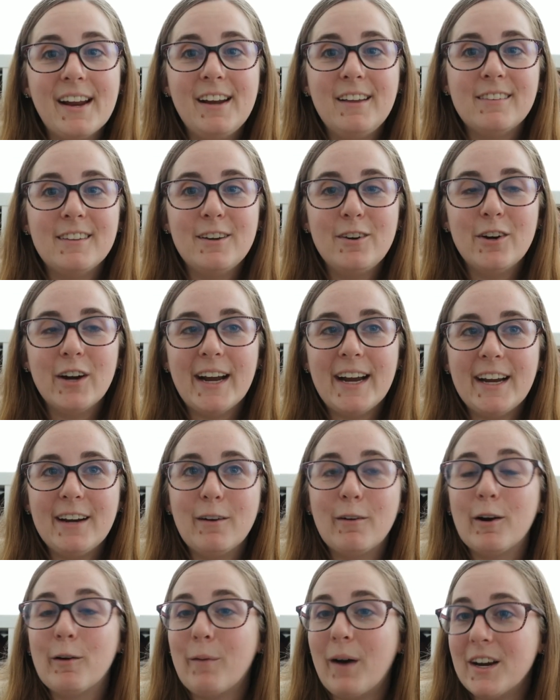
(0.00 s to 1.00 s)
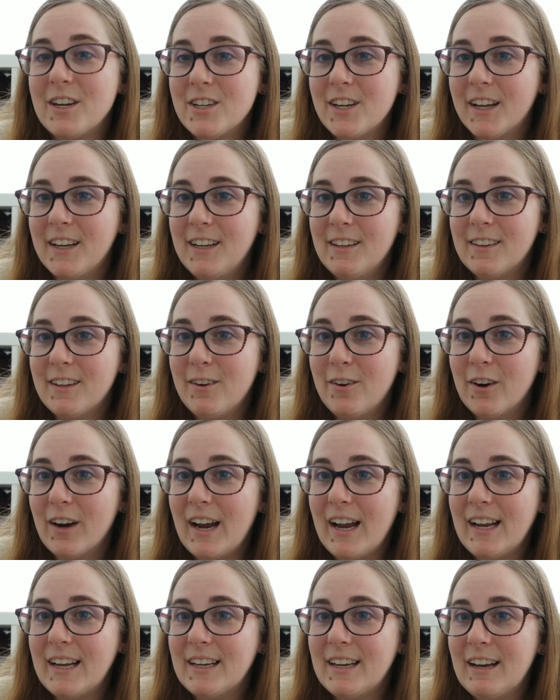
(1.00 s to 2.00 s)
anything great or watching anything
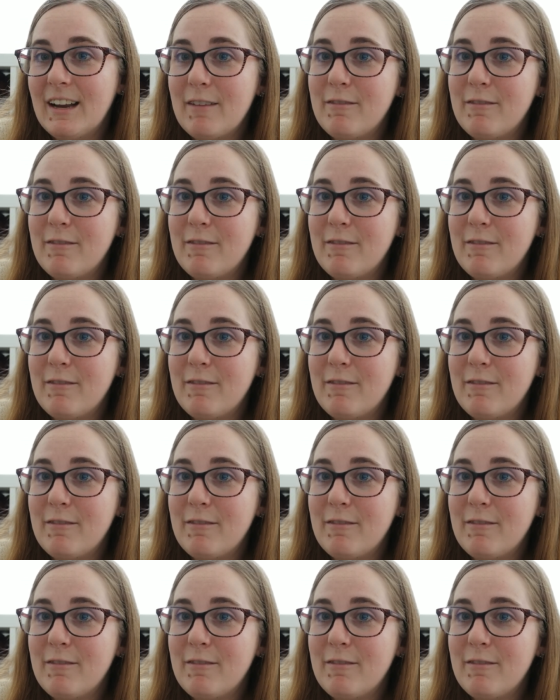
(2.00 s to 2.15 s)
great,